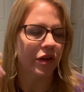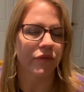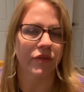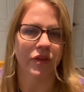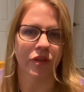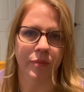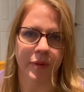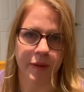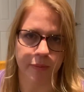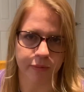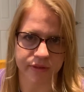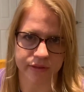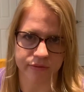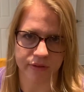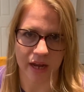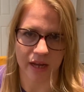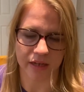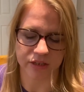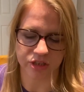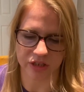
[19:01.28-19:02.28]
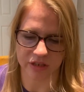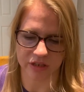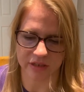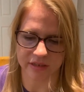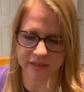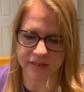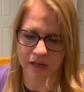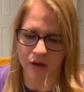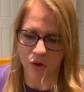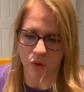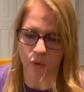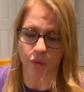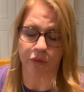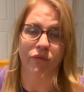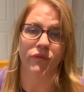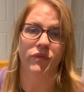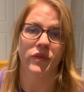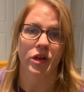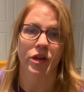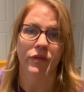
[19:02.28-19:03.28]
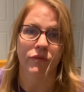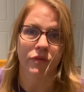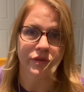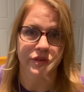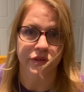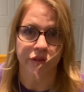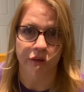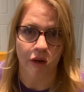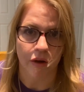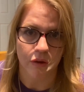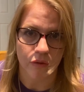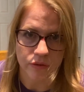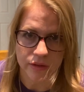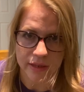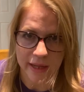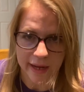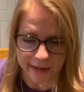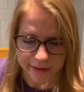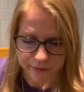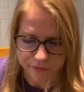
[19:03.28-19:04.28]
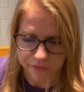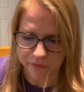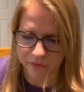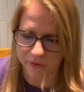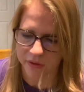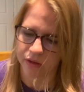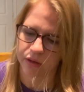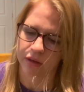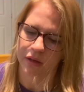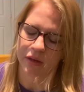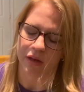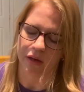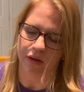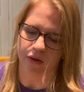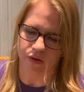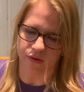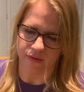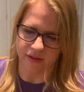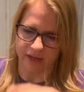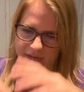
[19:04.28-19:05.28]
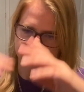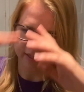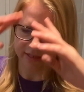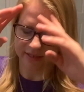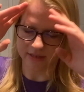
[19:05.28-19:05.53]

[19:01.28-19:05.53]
of other people's reactions, or the fear of losing our own life and all that.